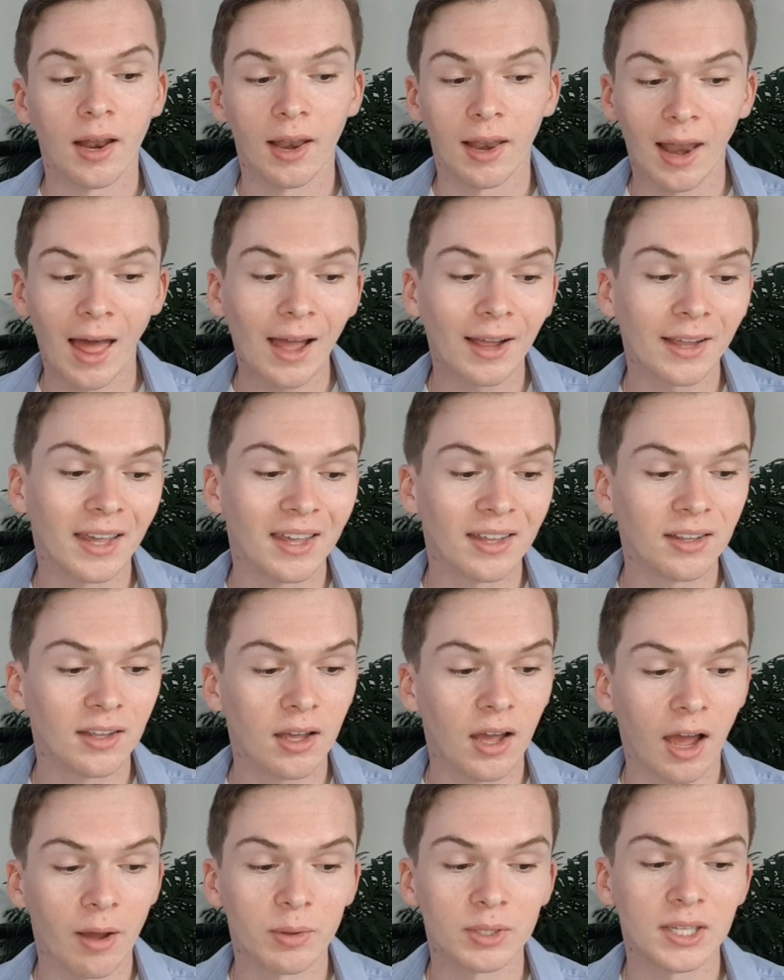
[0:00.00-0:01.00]

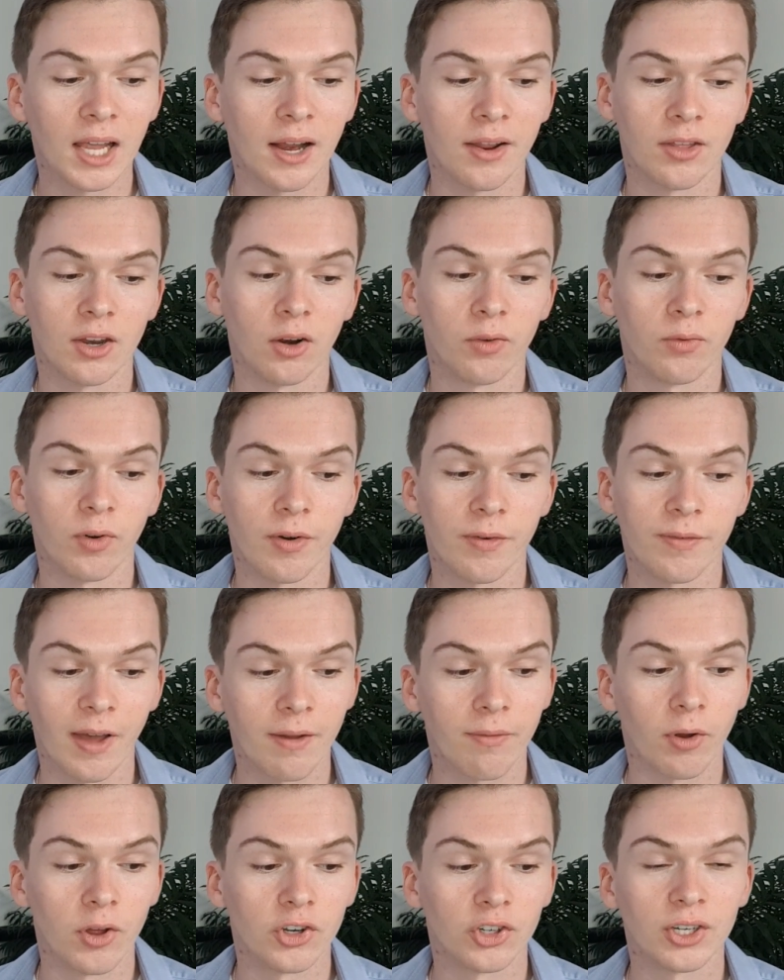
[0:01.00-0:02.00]
lacking. I would say anything over
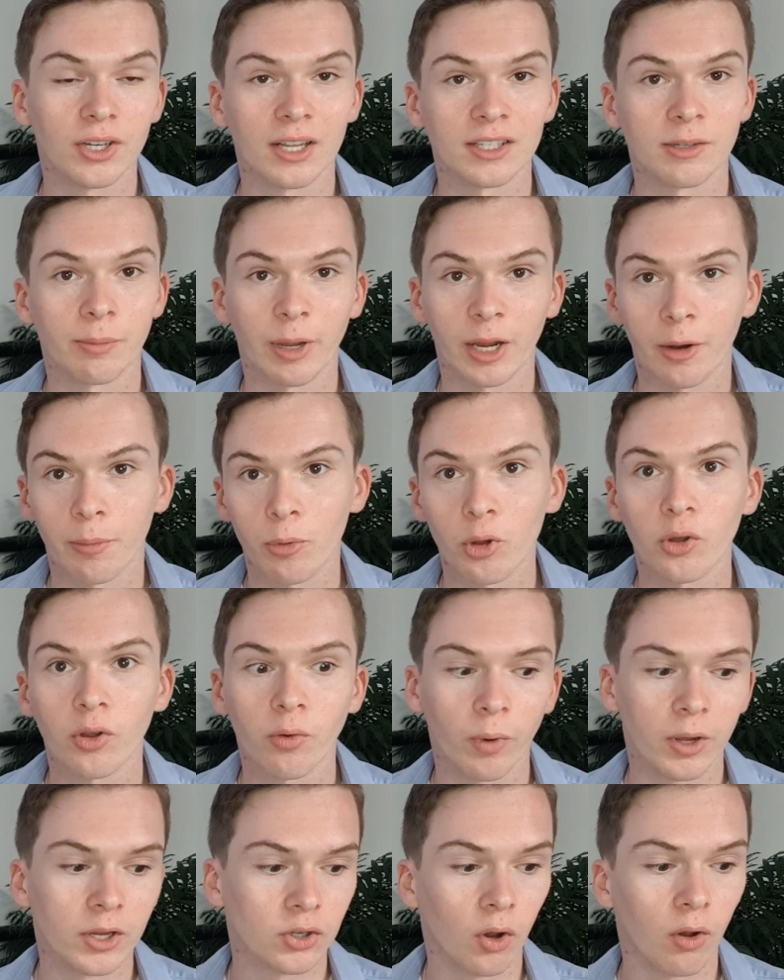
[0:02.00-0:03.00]
500 is a bigger
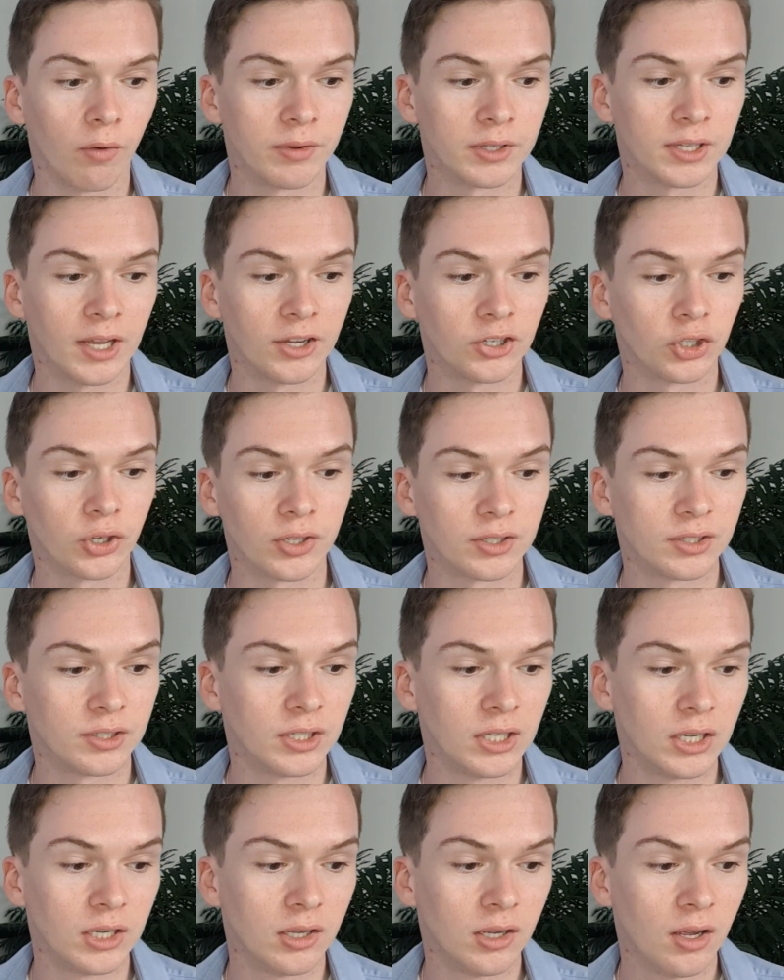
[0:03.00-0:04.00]
book, which obviously, as you can
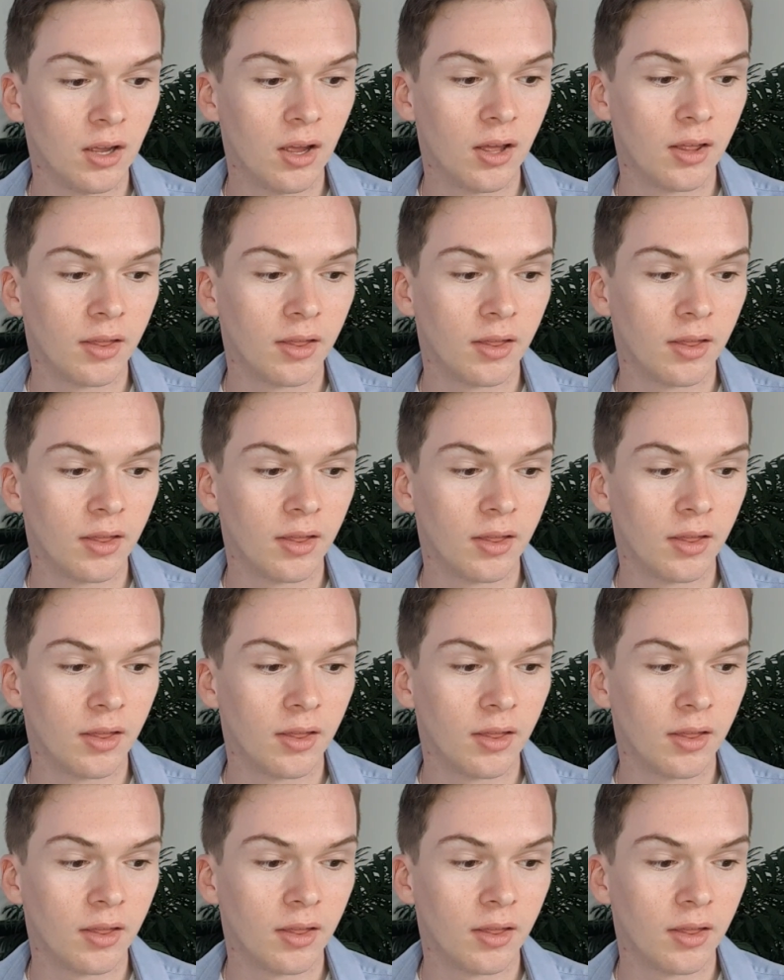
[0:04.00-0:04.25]
see,